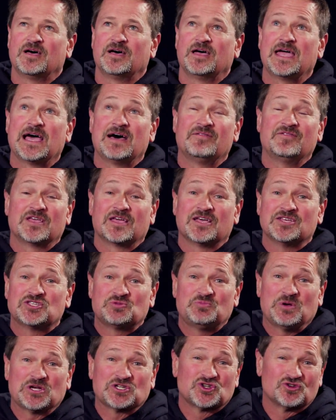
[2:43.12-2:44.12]
having a
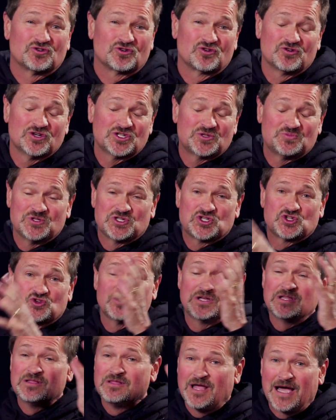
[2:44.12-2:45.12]
special Christmas
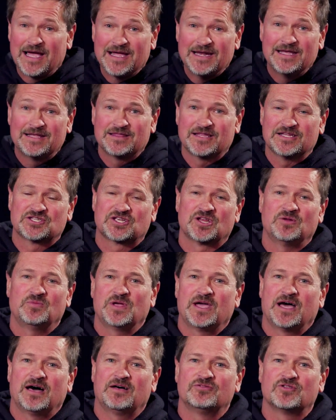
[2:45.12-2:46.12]
tree lighting that's going to
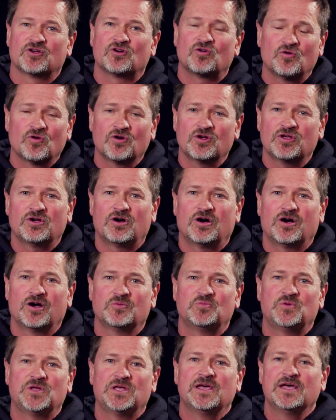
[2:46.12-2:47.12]
be out in the
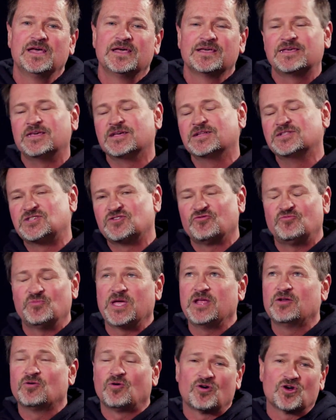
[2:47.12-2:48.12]
courtyard. Kids have
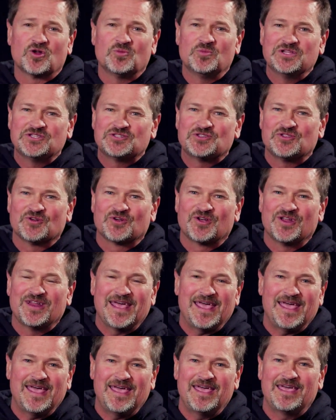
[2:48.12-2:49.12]
made ornaments. They're going to
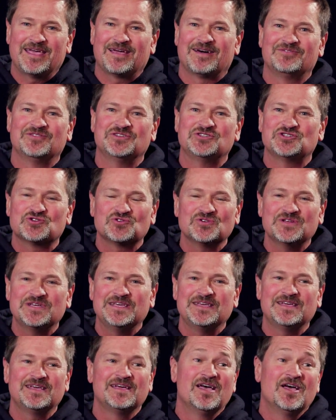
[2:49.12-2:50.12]
hang on the
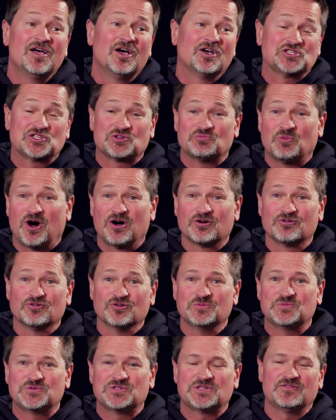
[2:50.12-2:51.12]
tree. Small
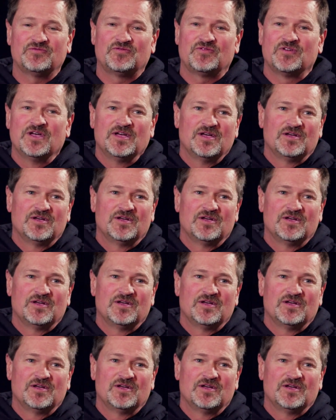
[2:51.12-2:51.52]
groups have,